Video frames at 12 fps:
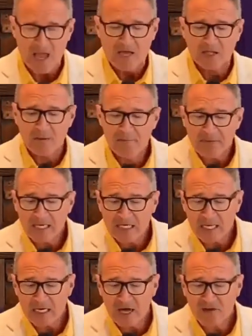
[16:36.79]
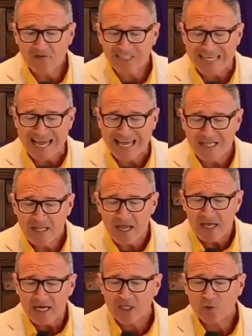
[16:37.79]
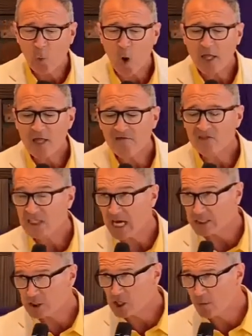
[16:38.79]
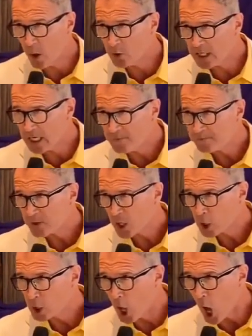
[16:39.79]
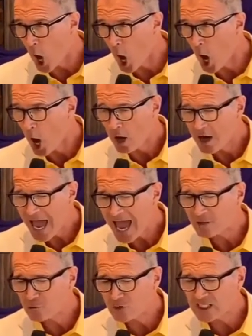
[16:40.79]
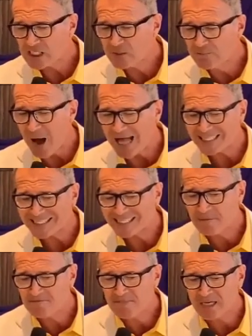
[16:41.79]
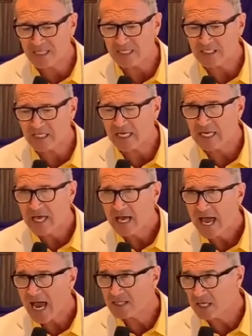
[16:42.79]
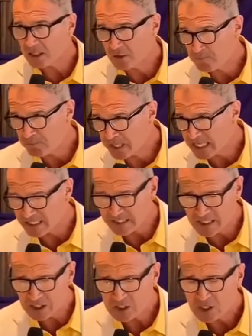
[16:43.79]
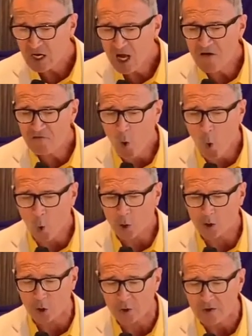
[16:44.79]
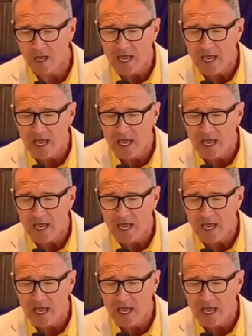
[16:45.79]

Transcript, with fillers: The meaning of ten is one of testimony, law, and responsibility, and the completeness of order.